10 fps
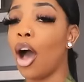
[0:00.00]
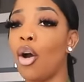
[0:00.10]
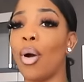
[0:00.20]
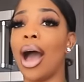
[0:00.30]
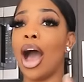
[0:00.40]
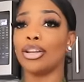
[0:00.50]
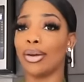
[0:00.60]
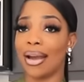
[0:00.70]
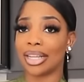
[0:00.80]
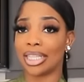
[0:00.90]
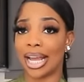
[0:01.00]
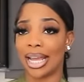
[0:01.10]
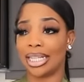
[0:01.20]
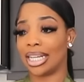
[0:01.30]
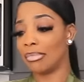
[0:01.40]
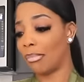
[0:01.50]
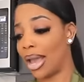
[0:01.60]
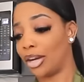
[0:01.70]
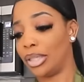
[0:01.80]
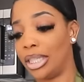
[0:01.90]
Oh, I also have to change, get my
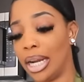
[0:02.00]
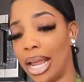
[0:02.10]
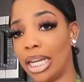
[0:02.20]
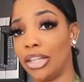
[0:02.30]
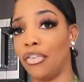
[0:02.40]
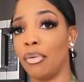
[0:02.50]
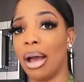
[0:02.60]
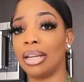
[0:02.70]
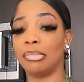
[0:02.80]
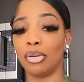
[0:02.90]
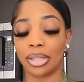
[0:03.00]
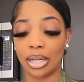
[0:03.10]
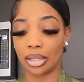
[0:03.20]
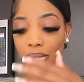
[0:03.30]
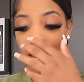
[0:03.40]
batteries changed for my smoke detector.